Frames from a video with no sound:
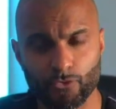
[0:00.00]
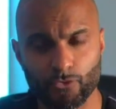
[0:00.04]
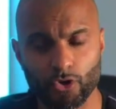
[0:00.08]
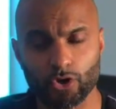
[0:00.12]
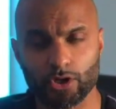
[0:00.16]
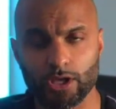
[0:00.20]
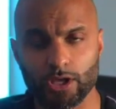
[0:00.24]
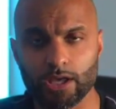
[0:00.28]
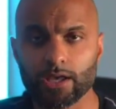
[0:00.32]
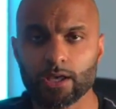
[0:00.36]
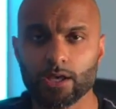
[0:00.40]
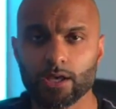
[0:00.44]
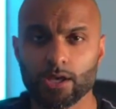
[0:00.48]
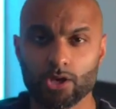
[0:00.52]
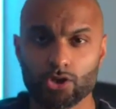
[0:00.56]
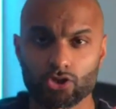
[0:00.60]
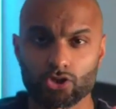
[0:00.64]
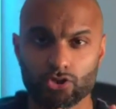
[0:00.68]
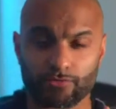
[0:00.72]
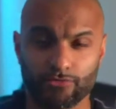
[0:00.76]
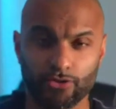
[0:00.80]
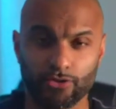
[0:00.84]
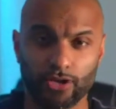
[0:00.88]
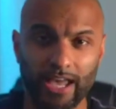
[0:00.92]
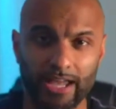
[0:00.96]
Okay?
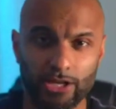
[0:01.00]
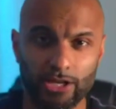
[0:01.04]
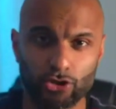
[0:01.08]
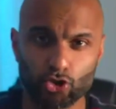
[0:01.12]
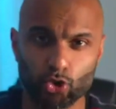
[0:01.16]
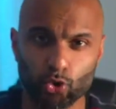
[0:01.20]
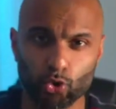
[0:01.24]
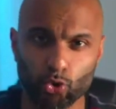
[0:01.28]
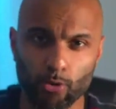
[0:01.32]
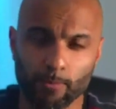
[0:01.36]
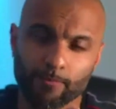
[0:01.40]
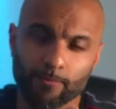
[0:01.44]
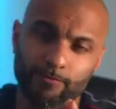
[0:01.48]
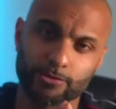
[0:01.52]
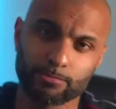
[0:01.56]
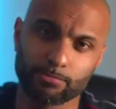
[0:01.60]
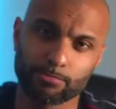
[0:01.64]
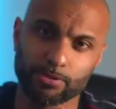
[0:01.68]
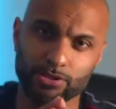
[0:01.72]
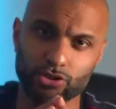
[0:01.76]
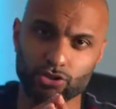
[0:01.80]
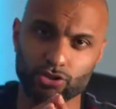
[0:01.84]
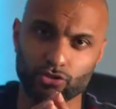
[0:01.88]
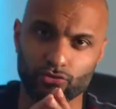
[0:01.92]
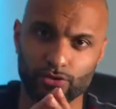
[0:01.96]
So if you get too
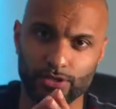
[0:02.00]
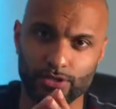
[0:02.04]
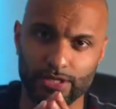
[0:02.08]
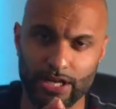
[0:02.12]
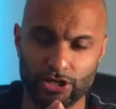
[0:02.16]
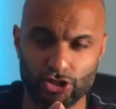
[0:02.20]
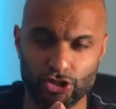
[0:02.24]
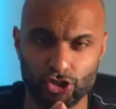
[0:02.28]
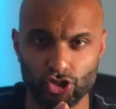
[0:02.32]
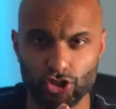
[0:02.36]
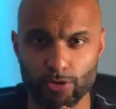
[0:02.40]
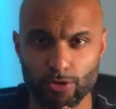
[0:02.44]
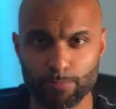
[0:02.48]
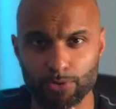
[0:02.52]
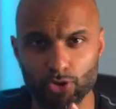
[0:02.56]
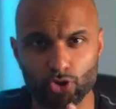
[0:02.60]
comfortable in your relationship,